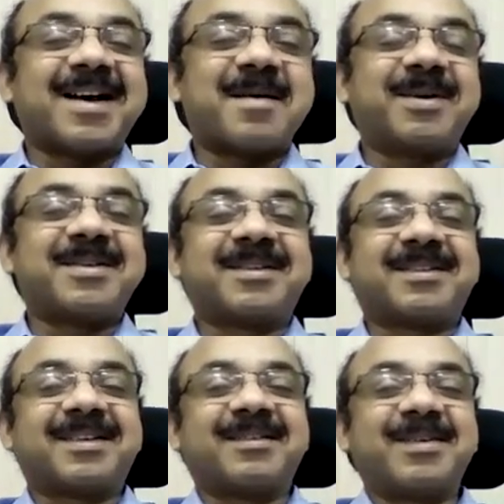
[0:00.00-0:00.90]

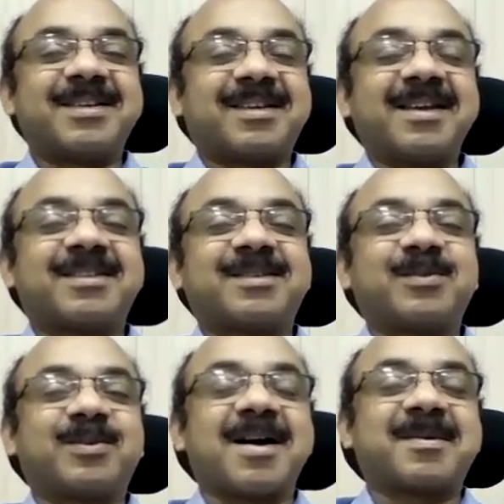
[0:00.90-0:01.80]
Amarjeet, uh, it is nice
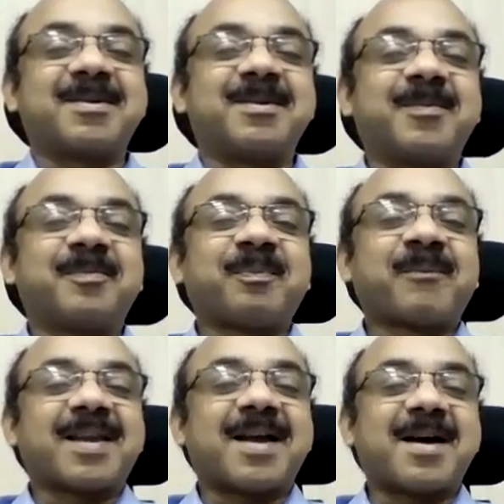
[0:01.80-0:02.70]
to talk to you.
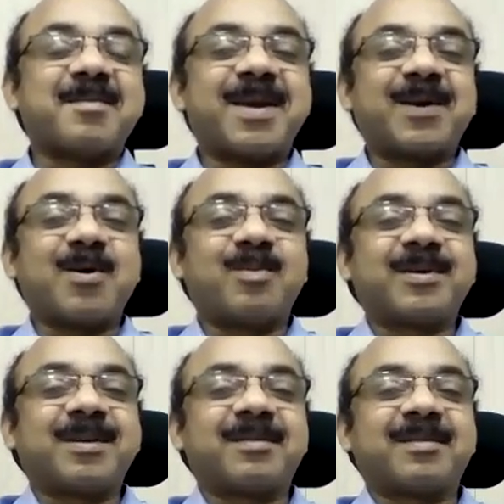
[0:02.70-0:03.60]
Uh, may I know
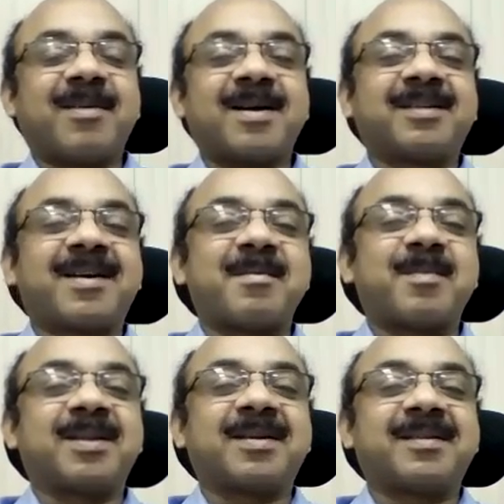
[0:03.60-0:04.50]
about your father and
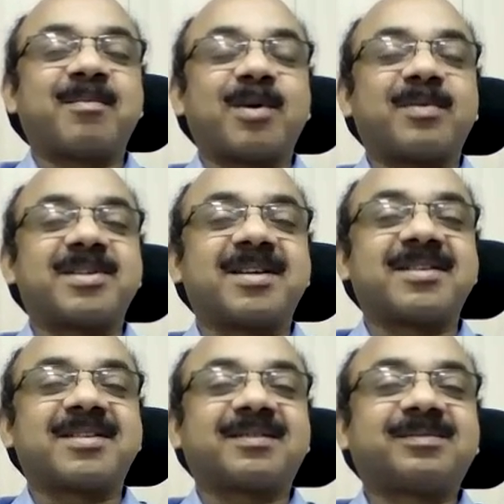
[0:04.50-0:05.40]
mother, their
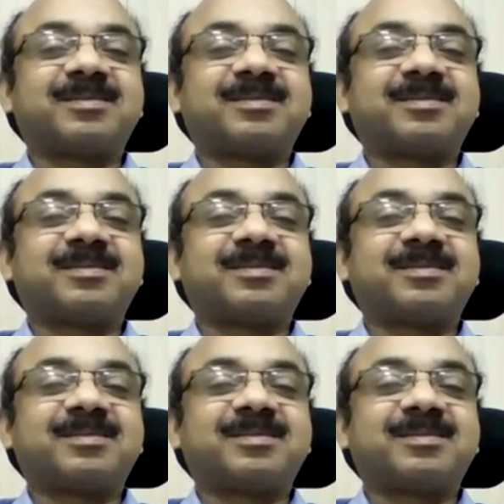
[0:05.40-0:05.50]
professions?